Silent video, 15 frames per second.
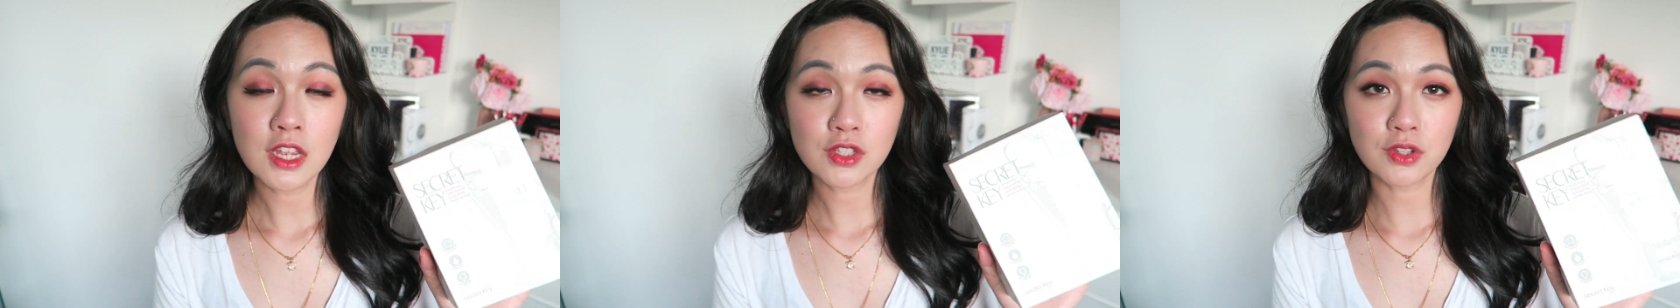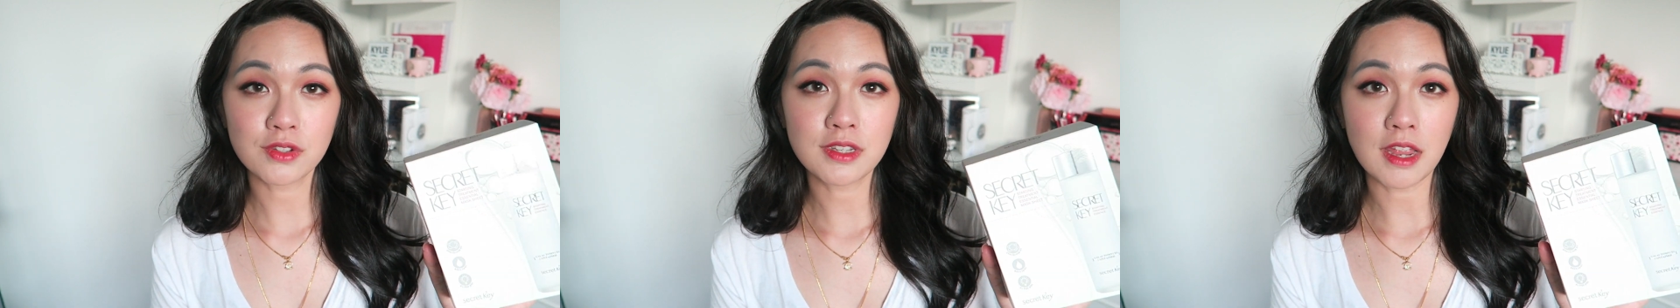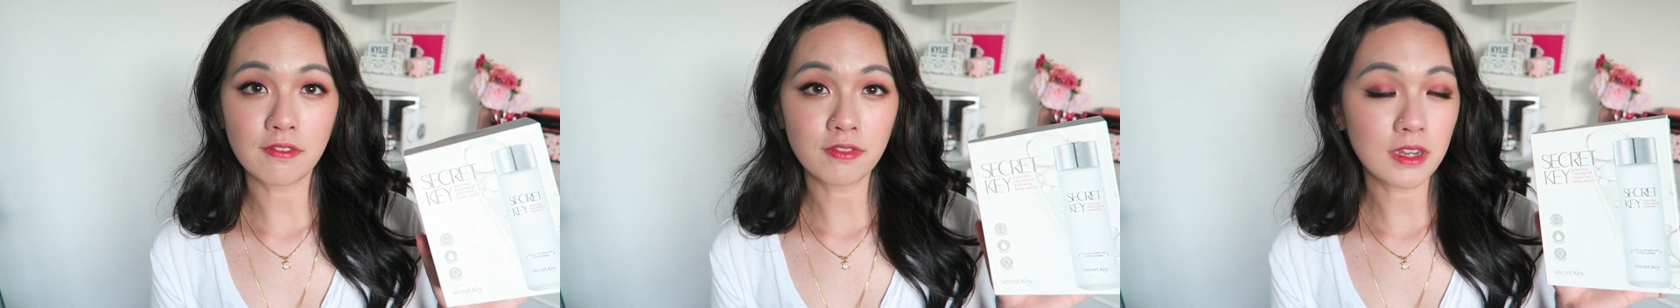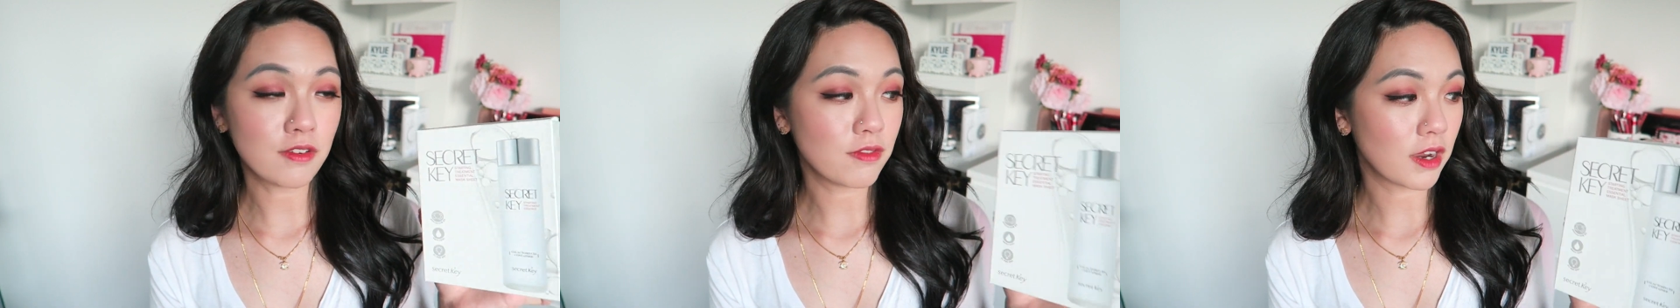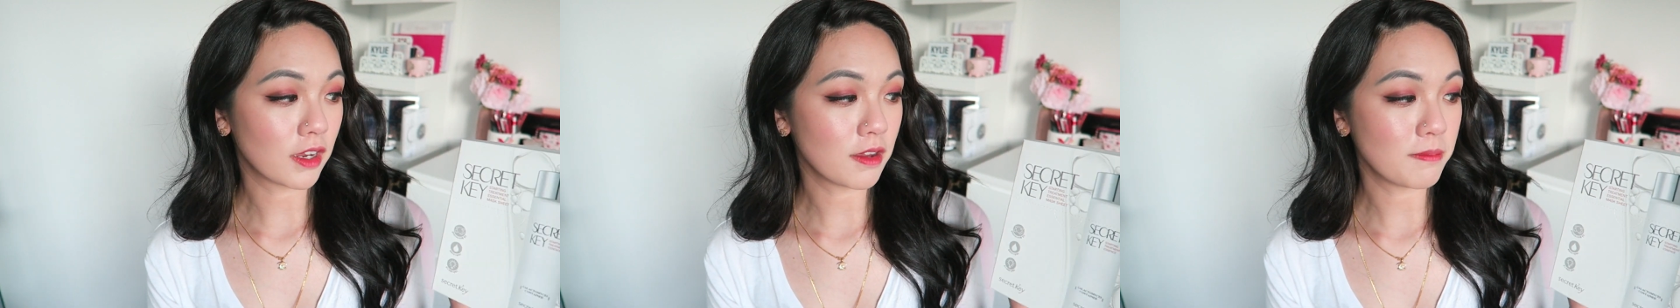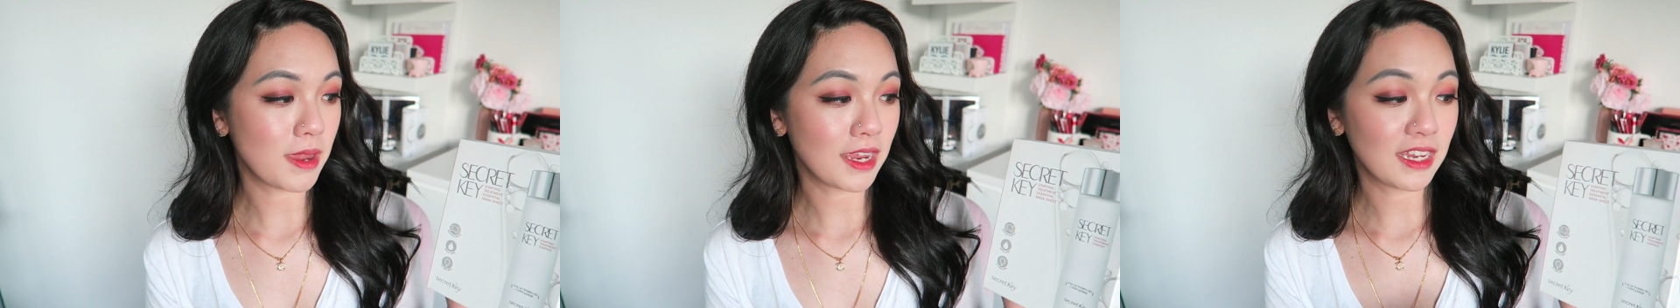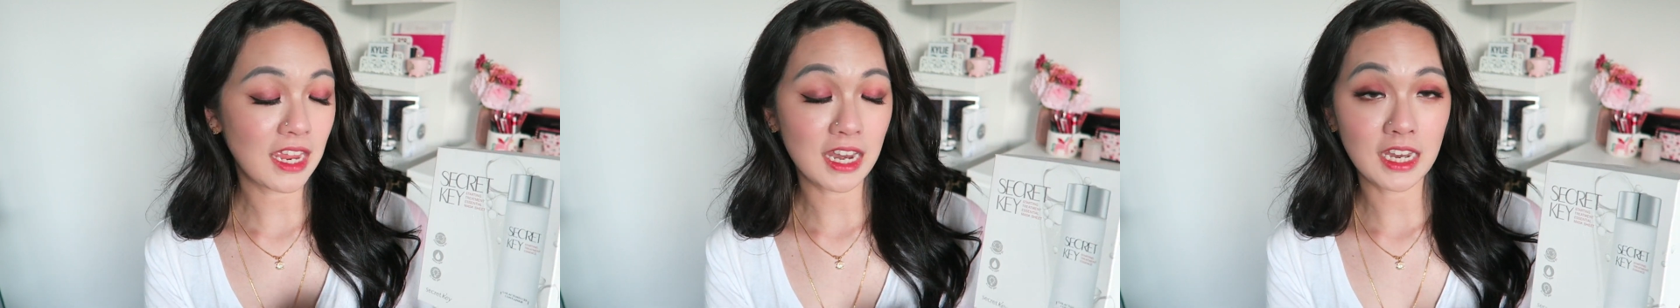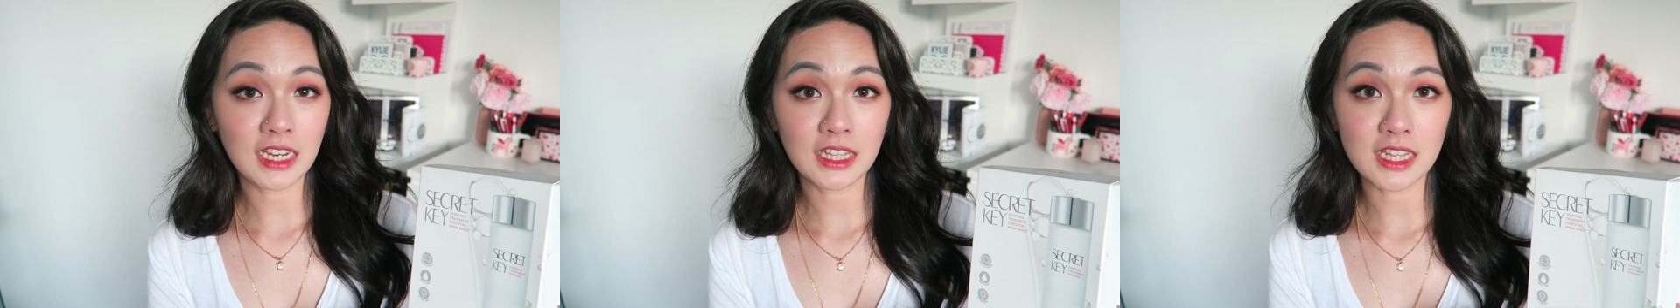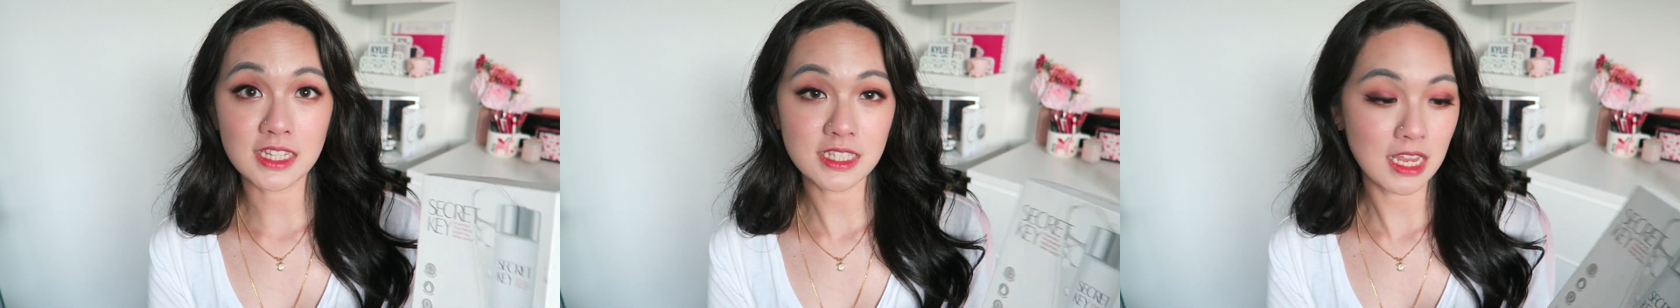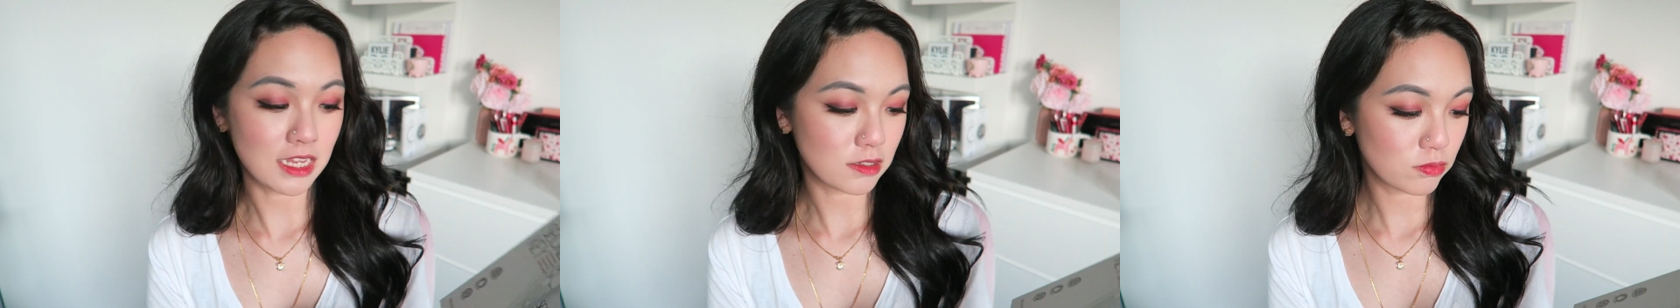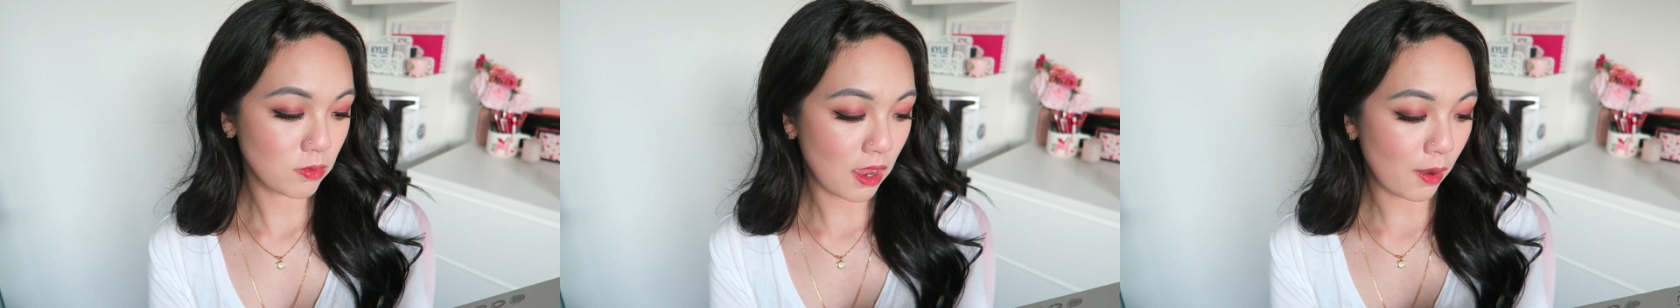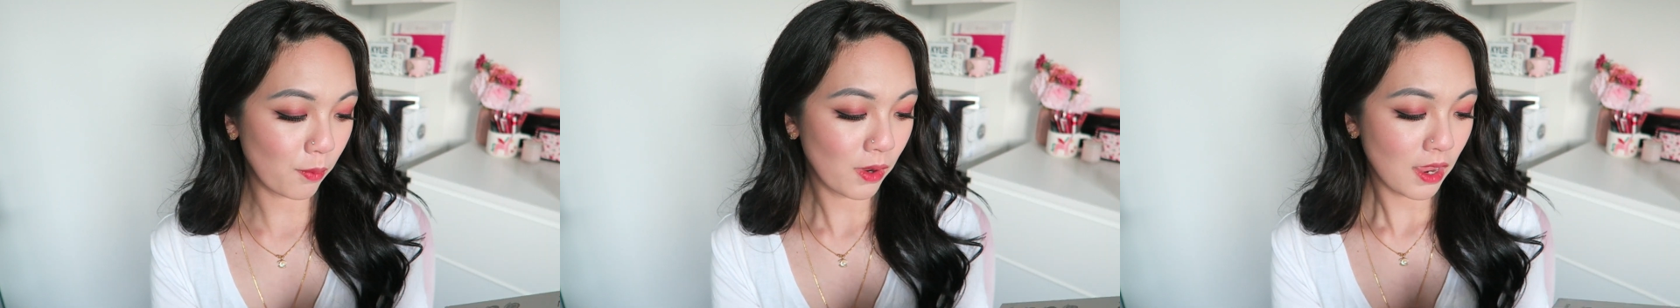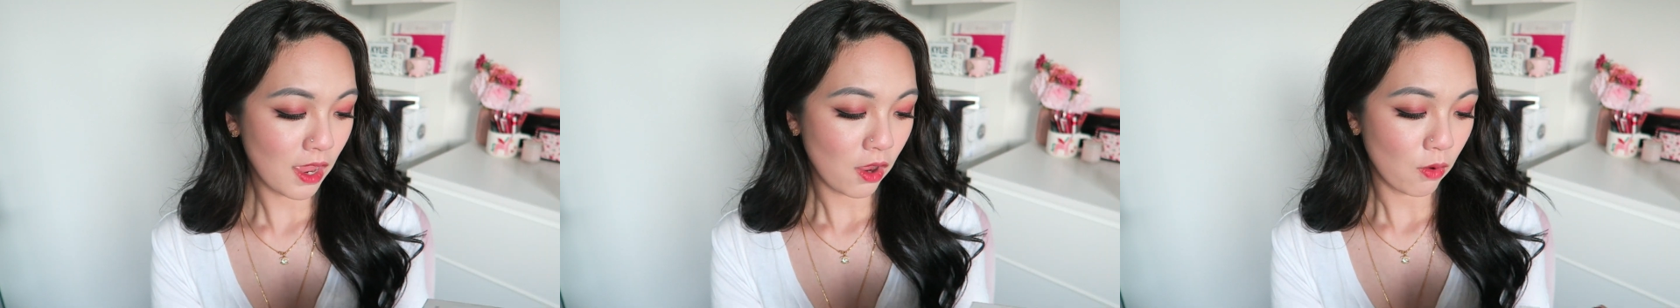So definitely recommend getting this as well.